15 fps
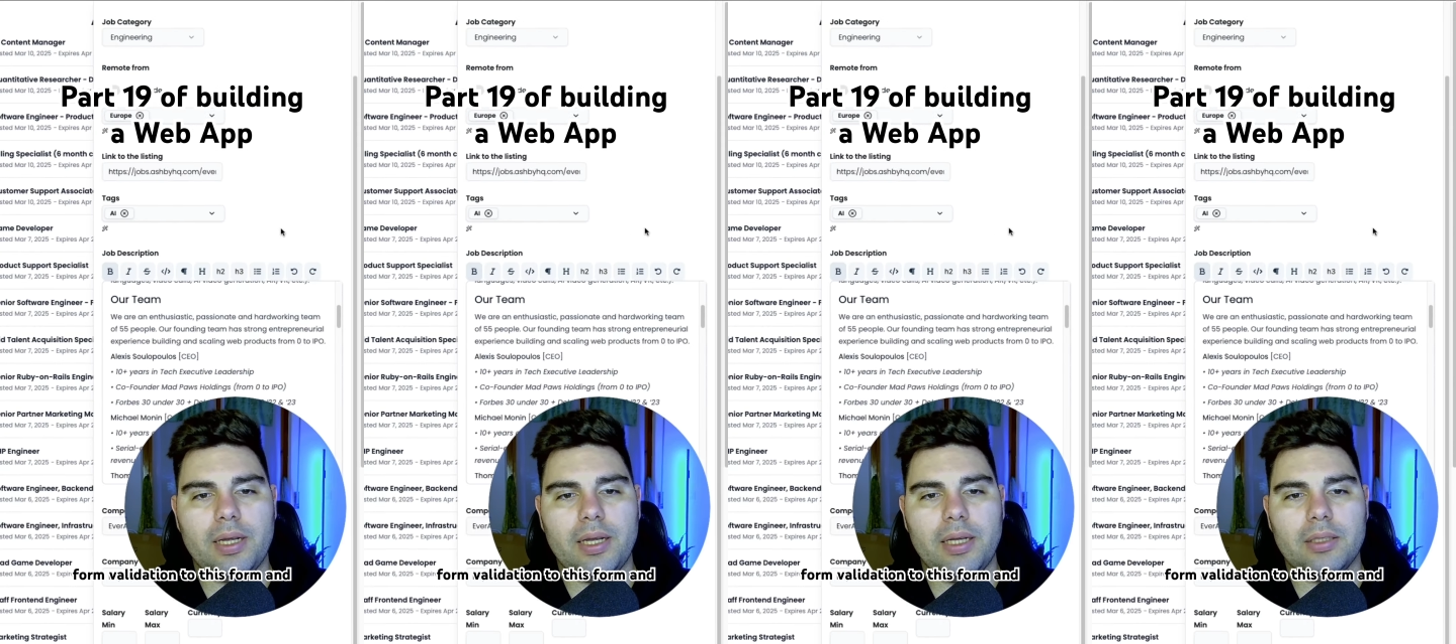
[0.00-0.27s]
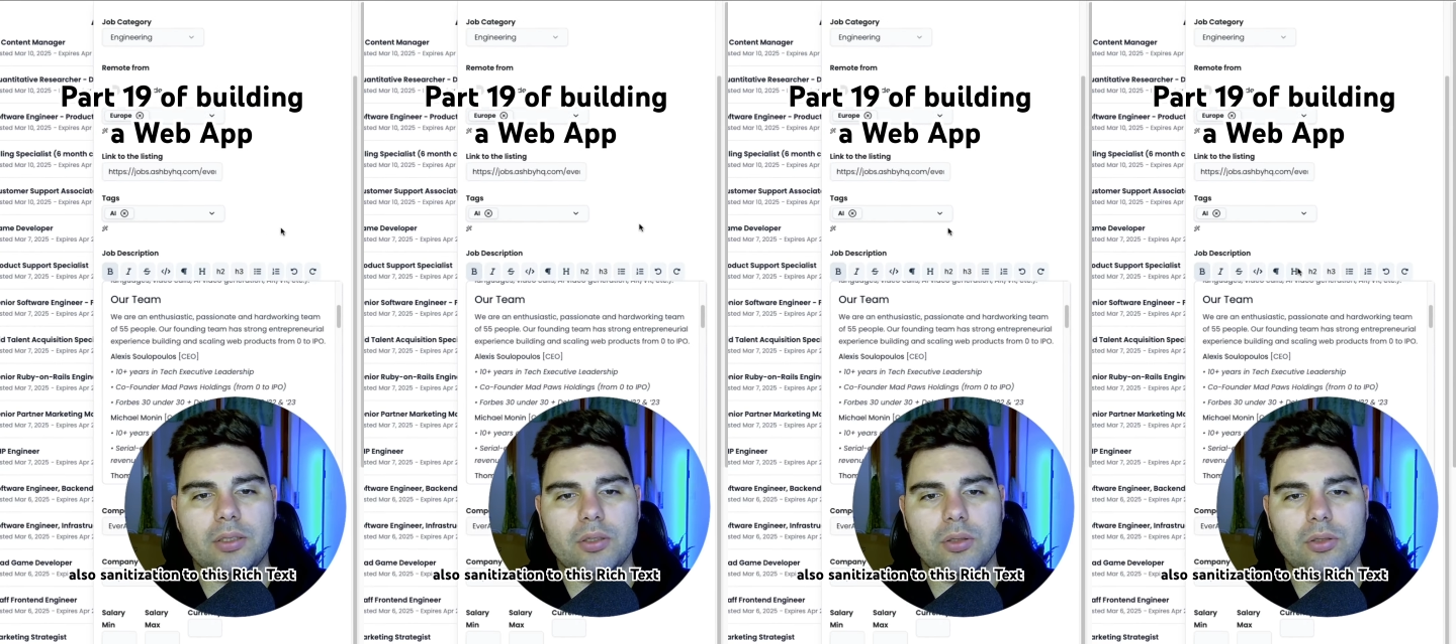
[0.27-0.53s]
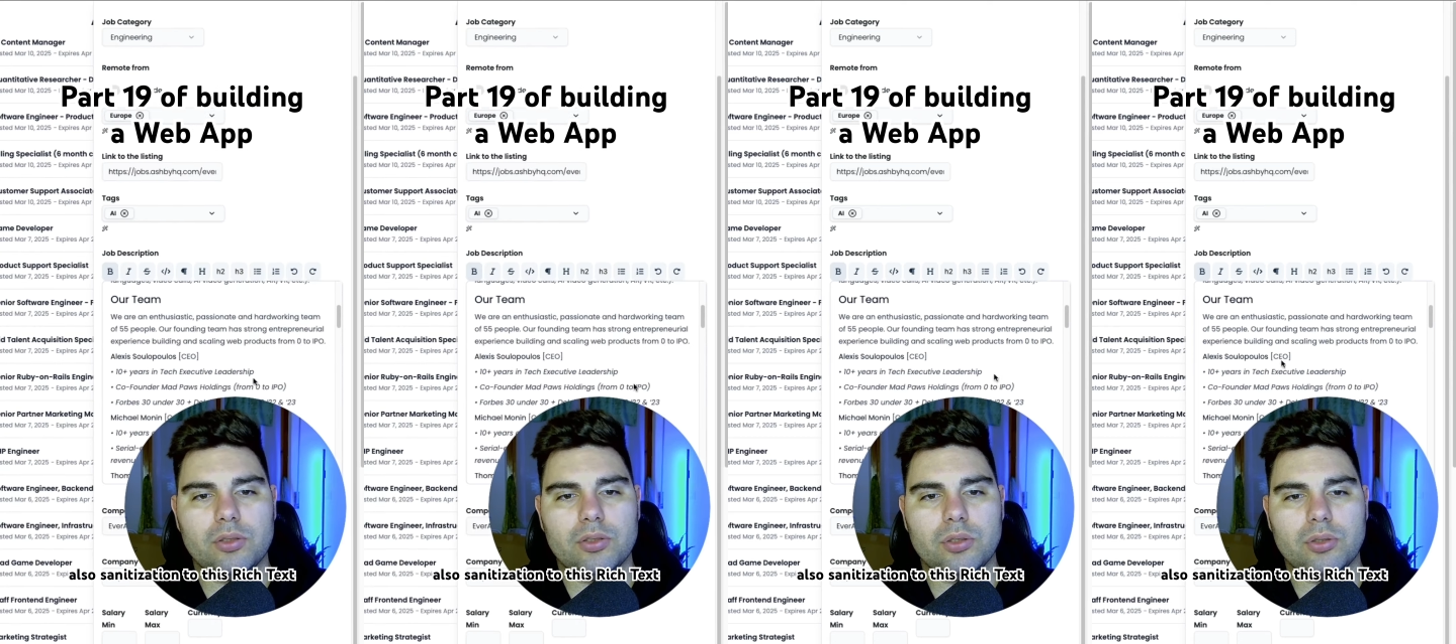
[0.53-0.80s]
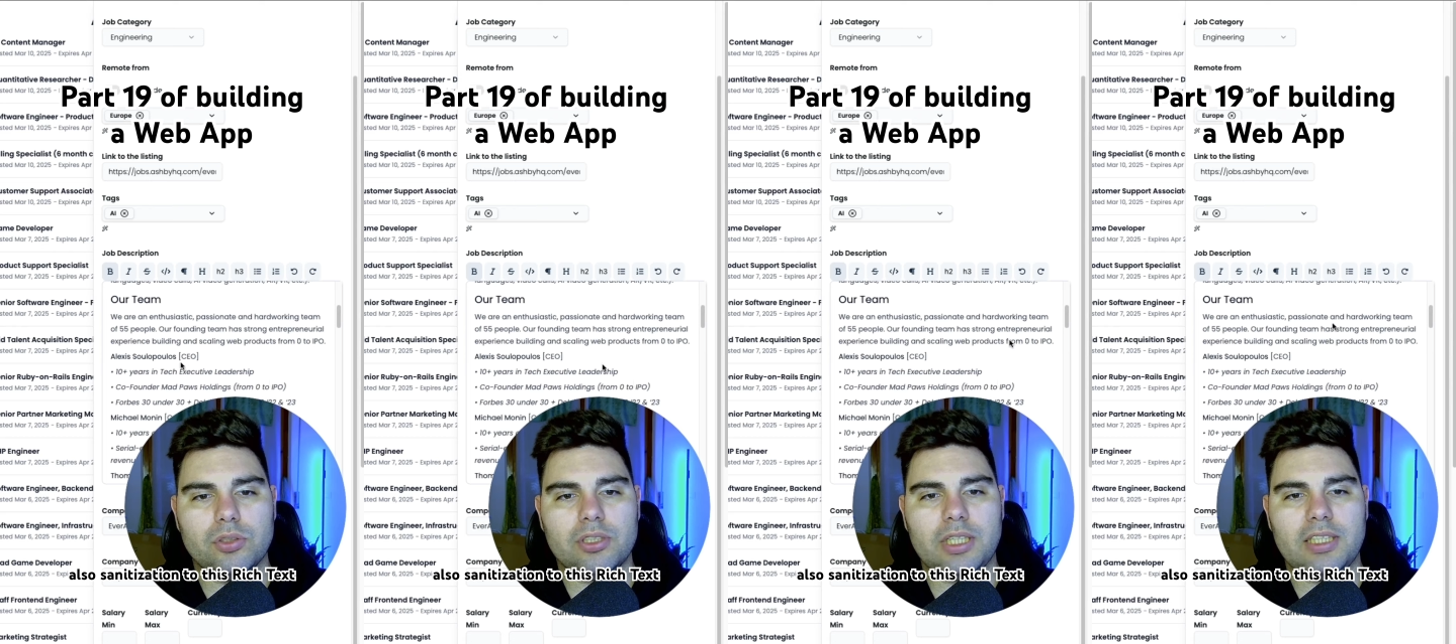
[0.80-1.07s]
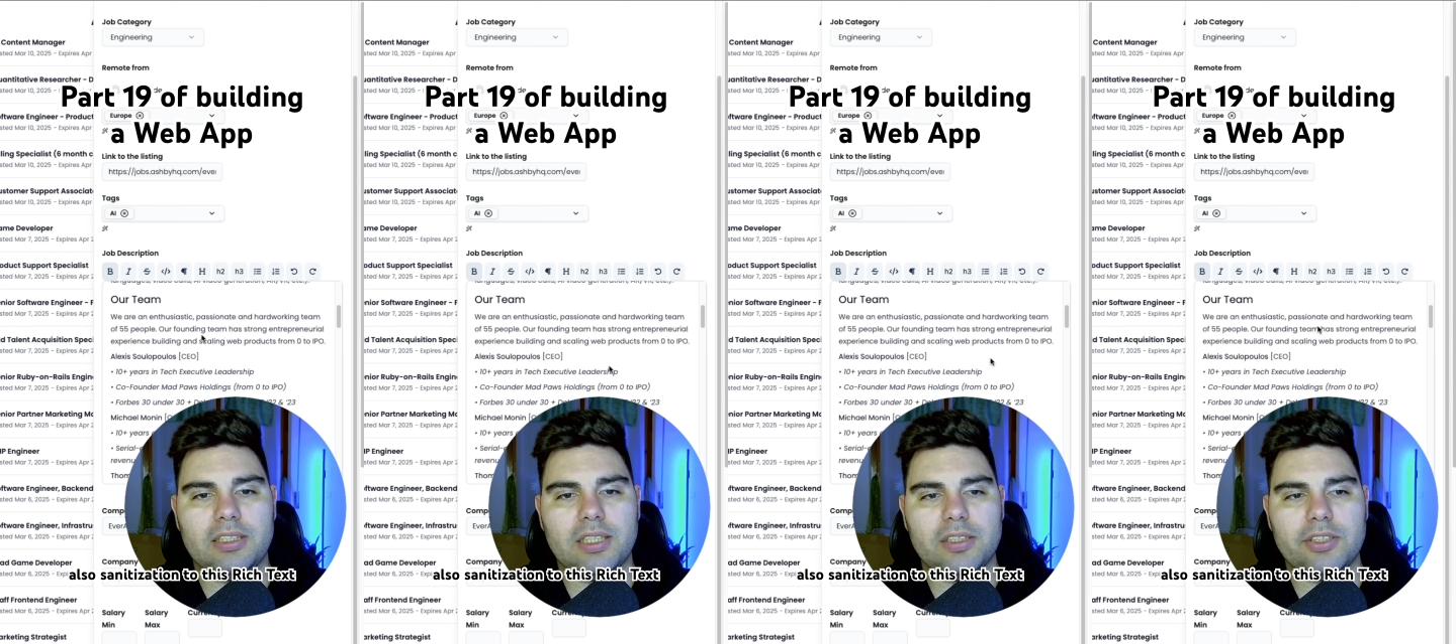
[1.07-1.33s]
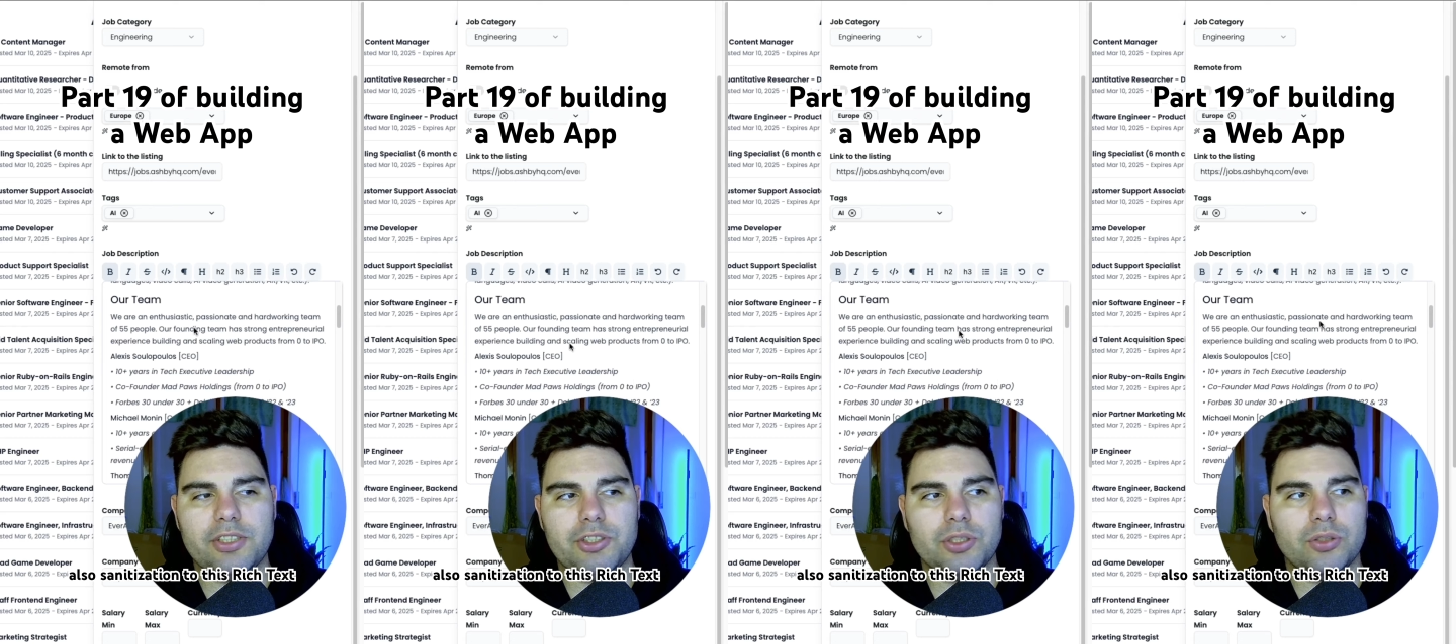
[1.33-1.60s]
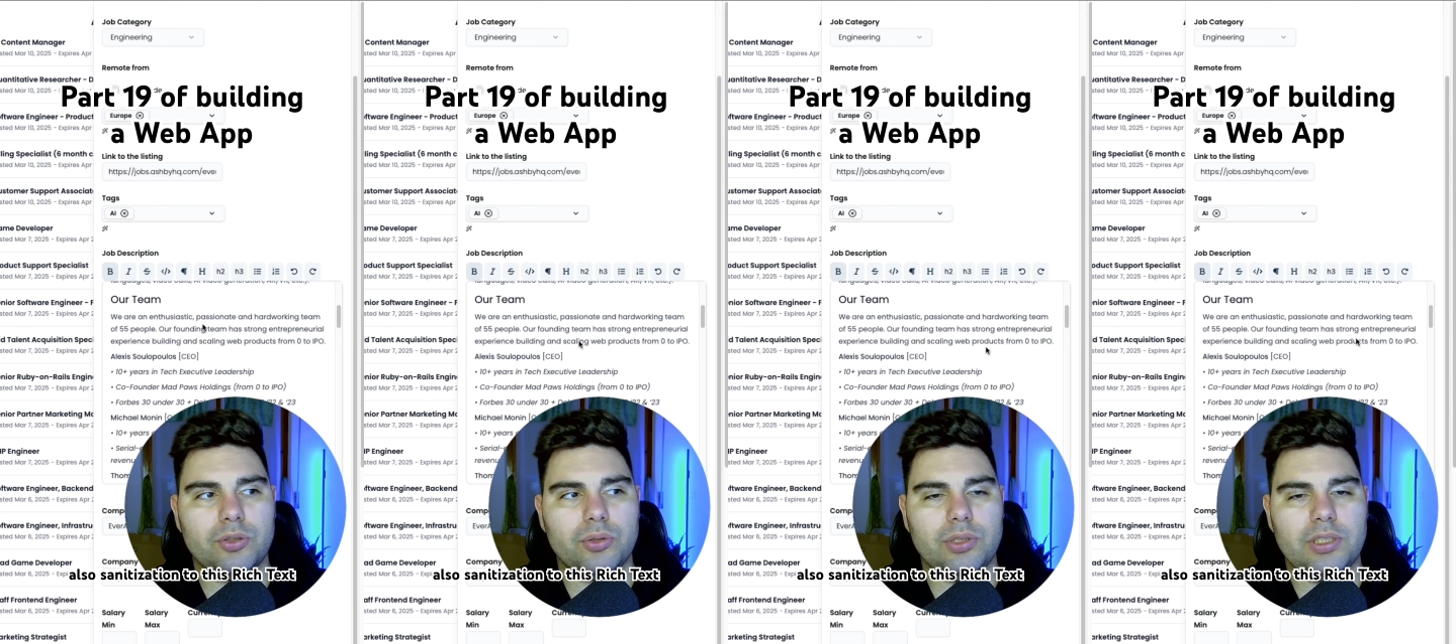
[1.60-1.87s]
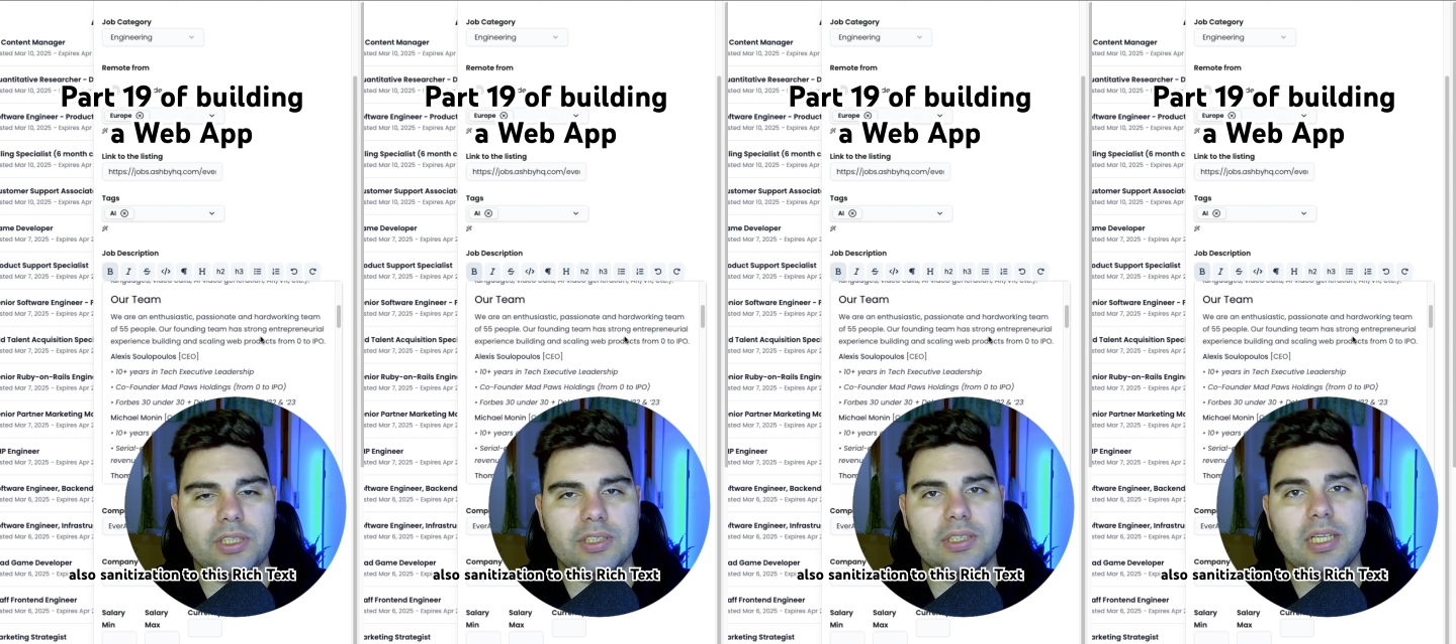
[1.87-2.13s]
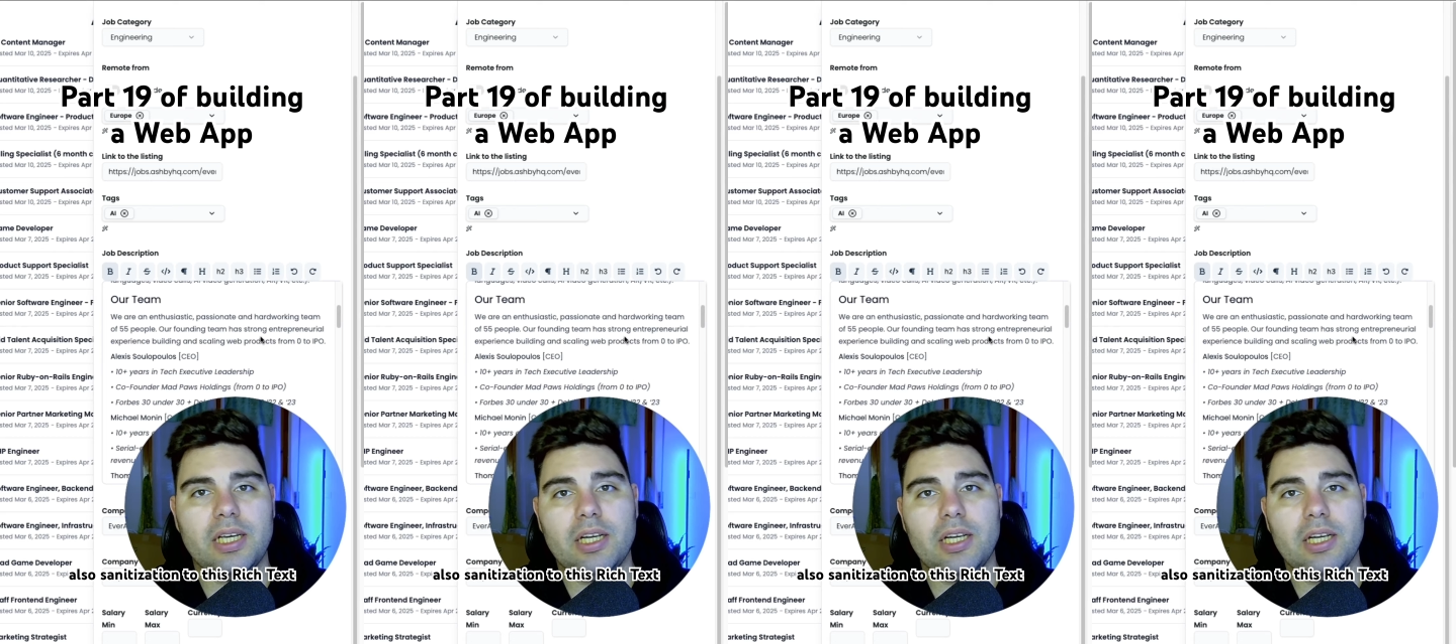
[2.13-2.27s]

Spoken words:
and also sanitization to this